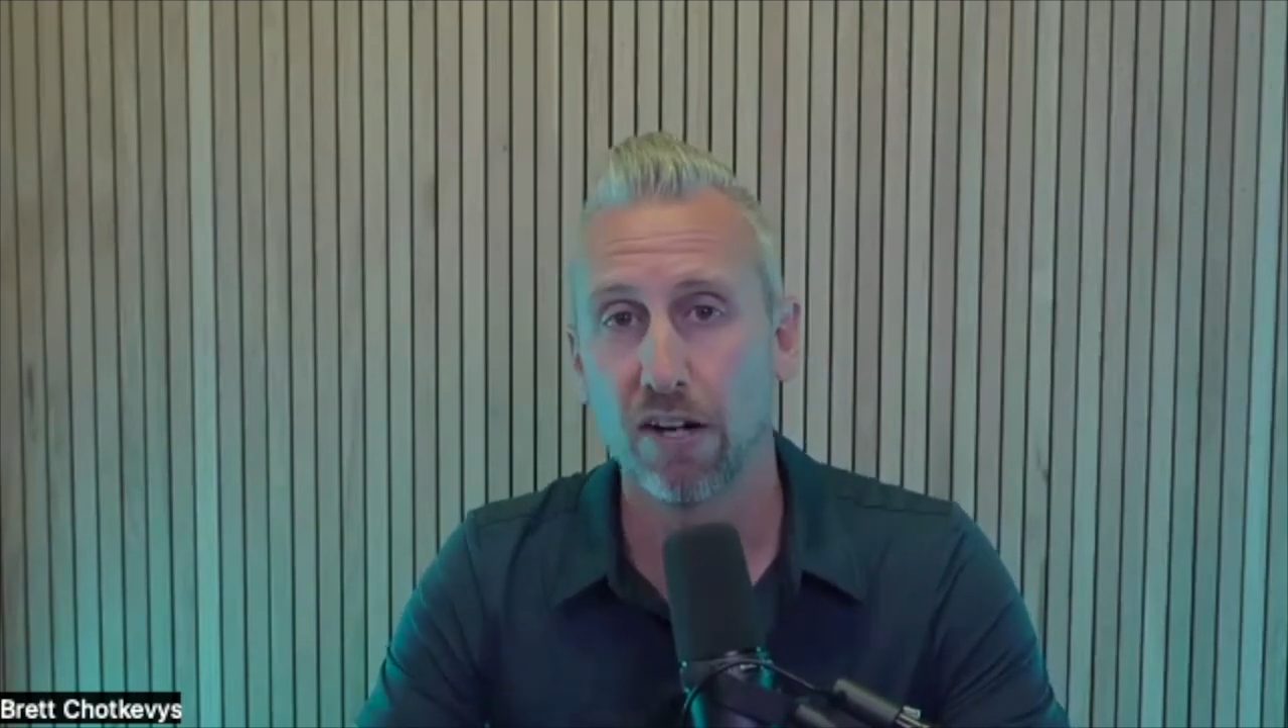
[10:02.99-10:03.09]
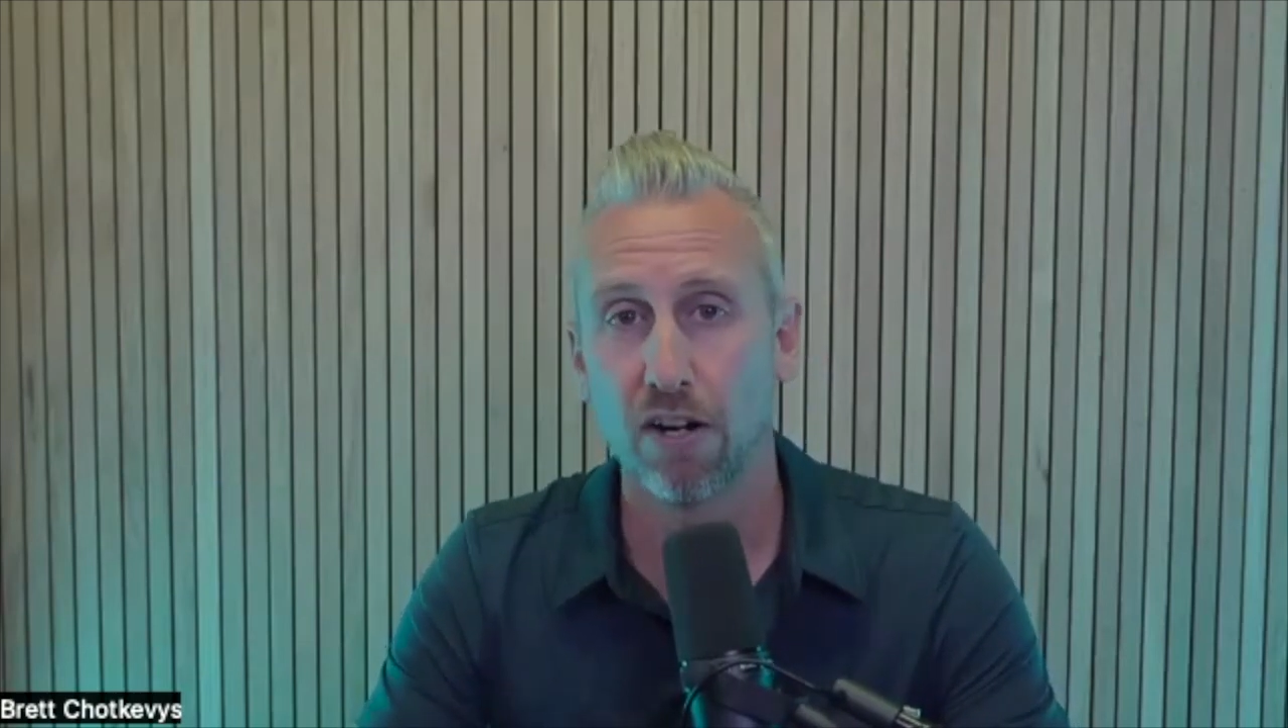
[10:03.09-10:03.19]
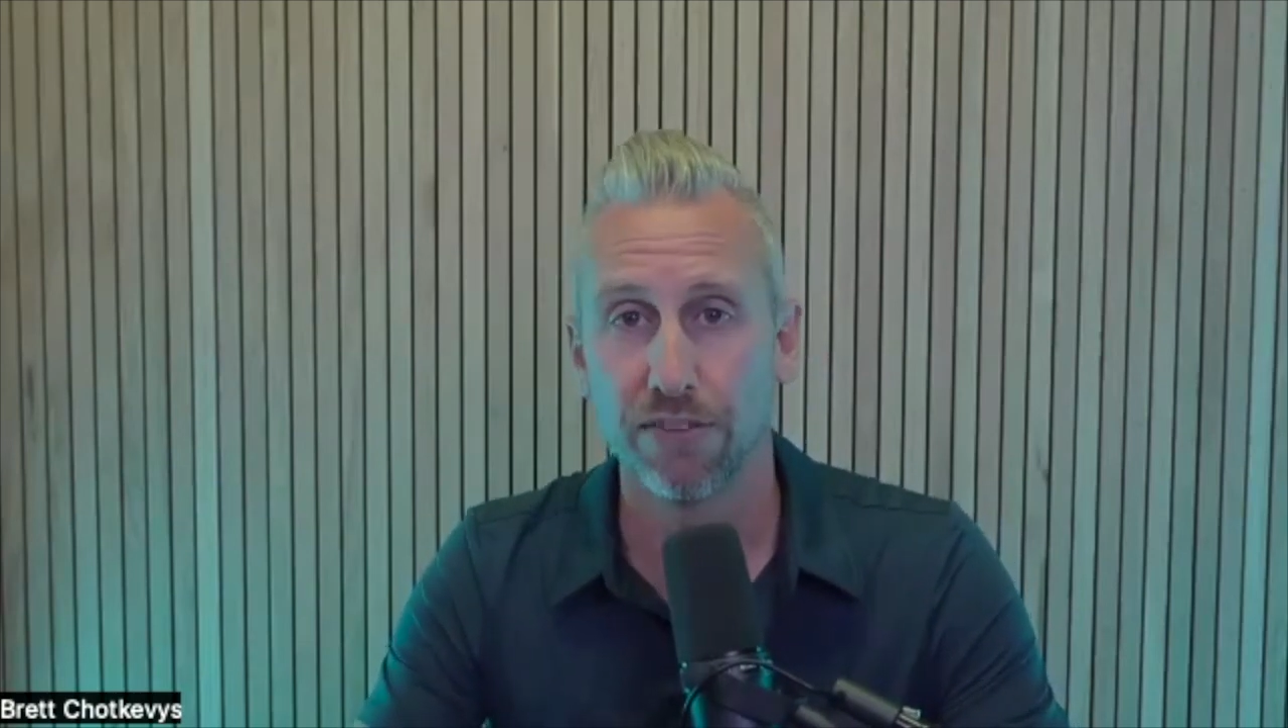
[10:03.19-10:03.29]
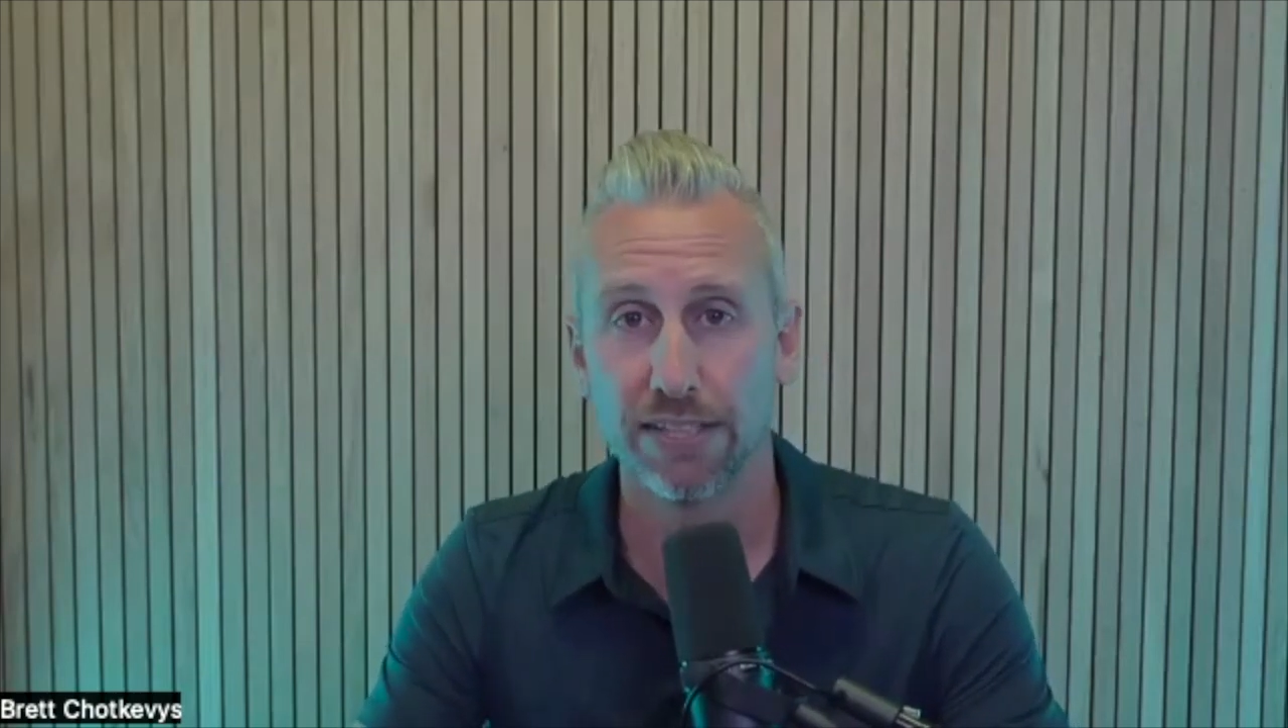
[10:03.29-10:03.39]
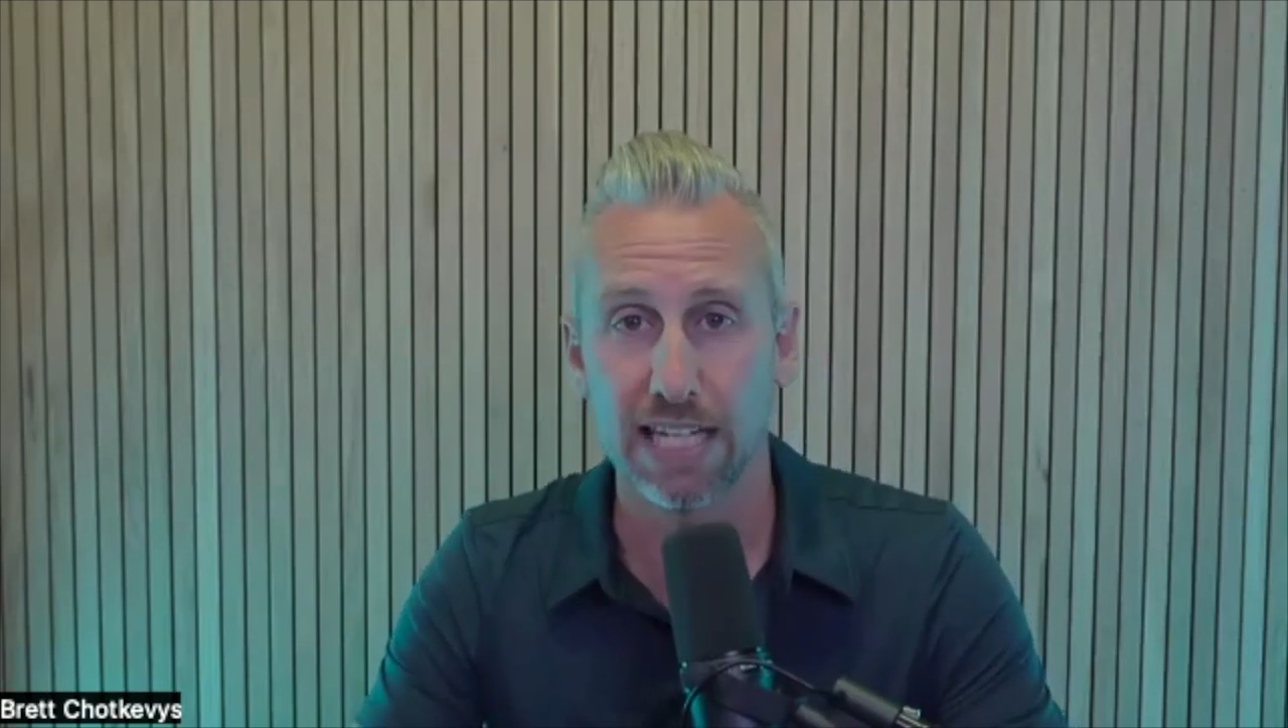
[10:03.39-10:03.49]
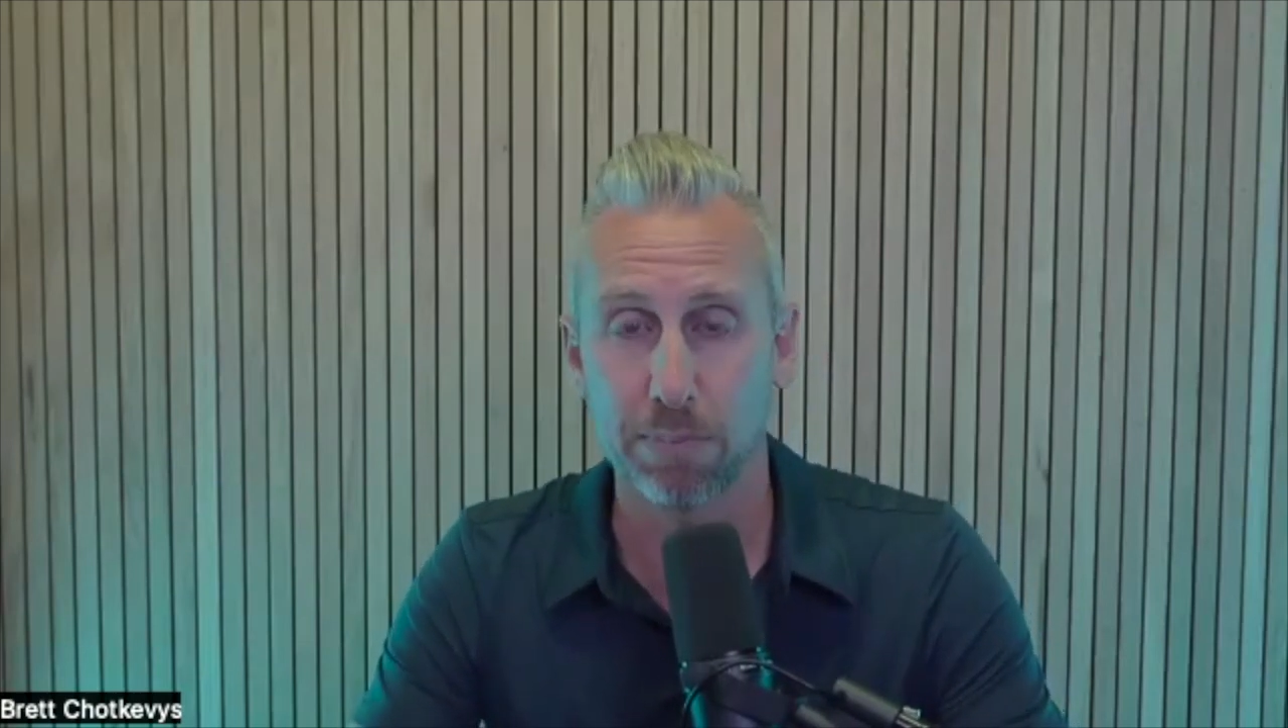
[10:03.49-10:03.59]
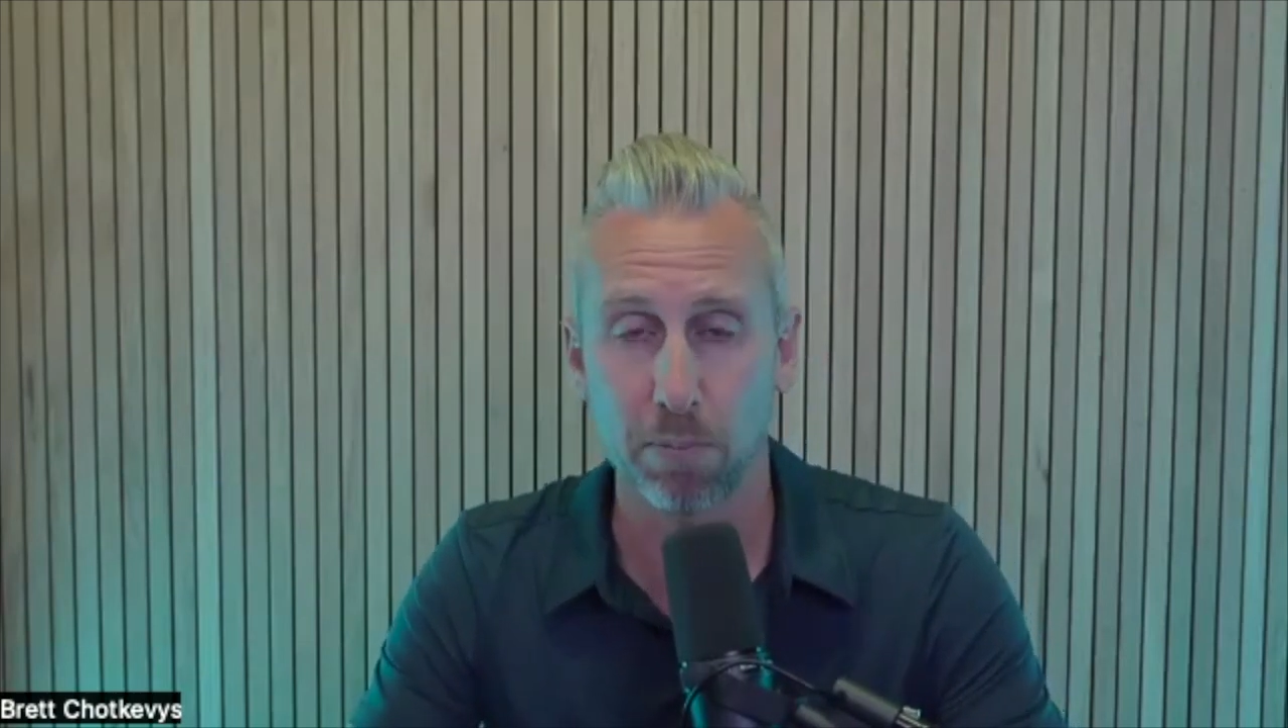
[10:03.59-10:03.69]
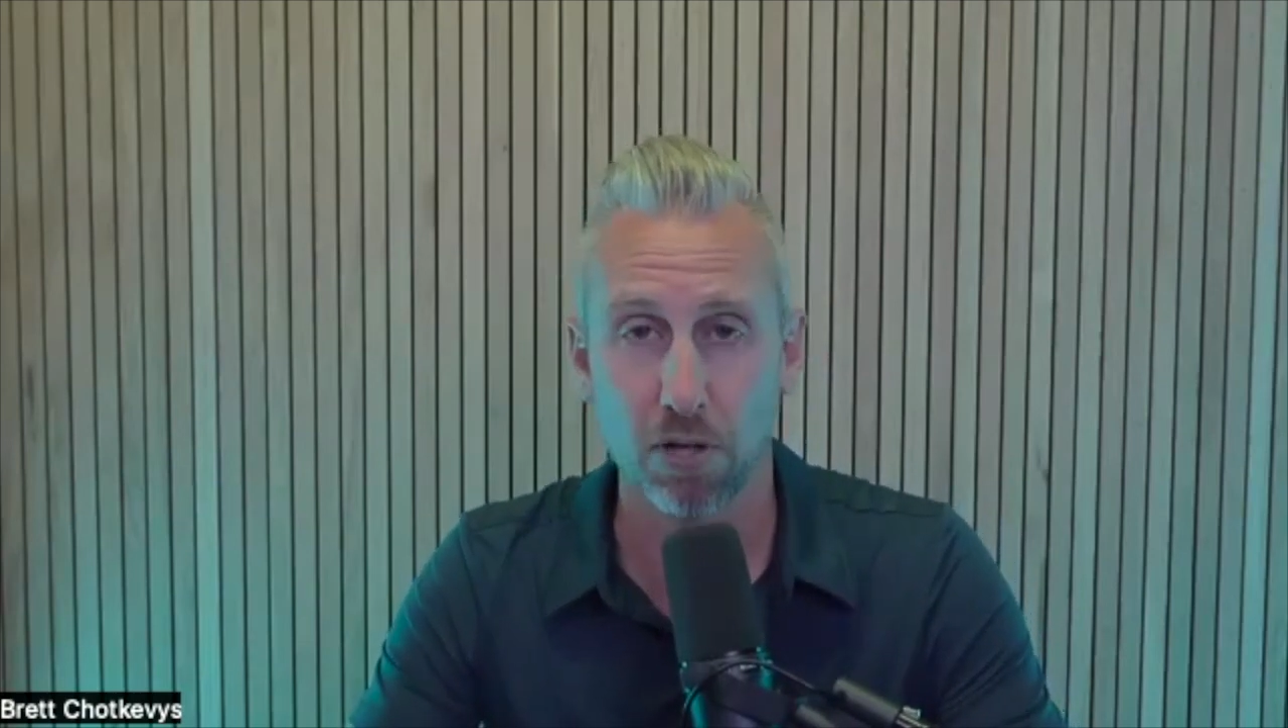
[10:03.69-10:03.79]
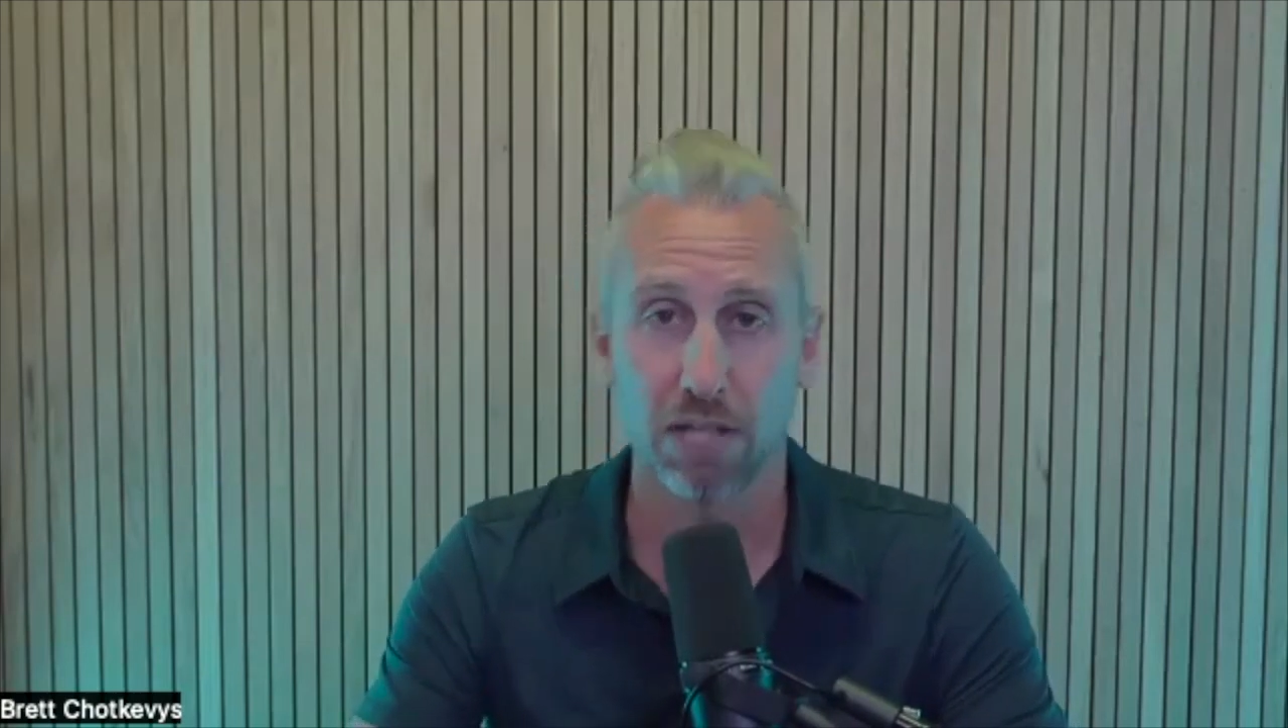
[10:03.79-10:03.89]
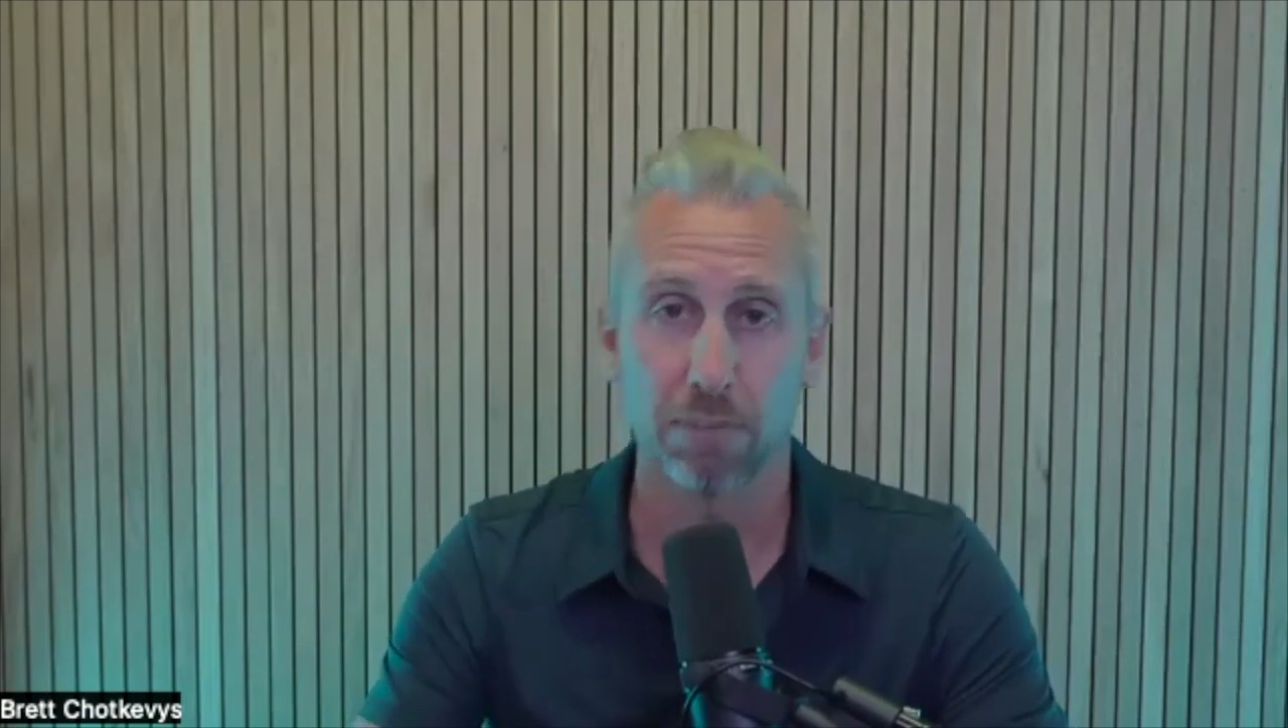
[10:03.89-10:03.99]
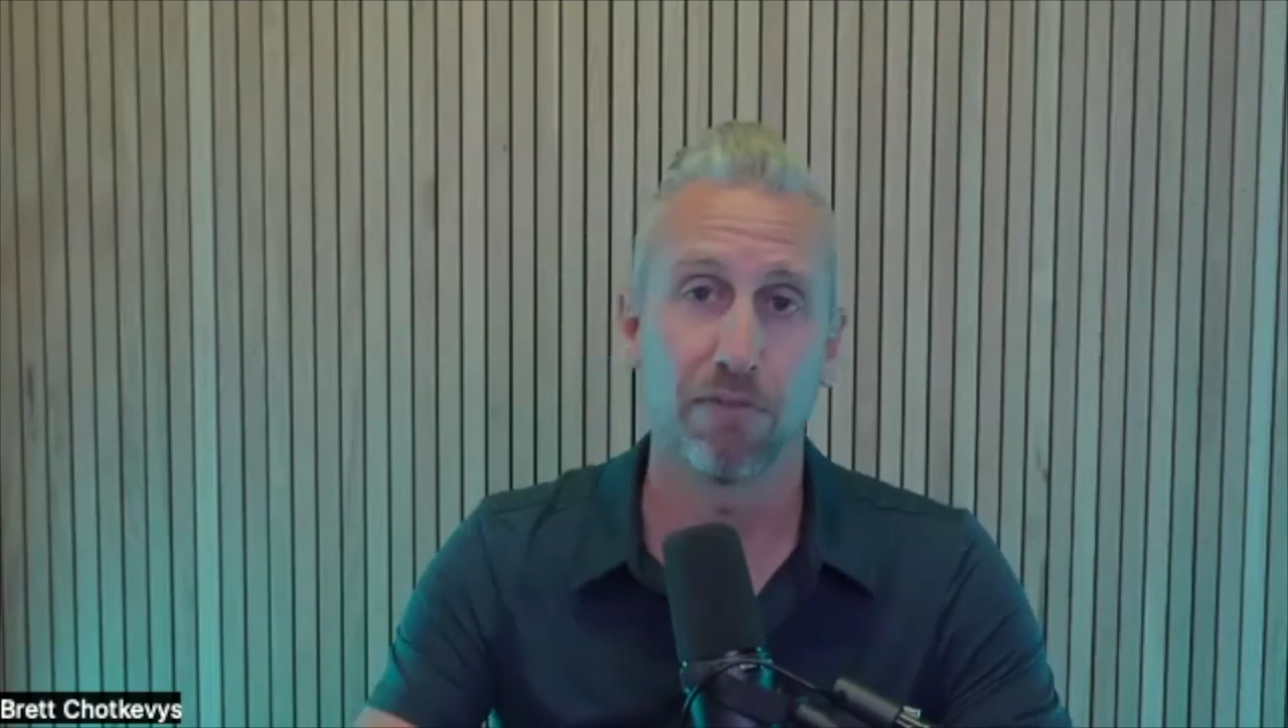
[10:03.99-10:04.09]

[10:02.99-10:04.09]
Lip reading: on this type of product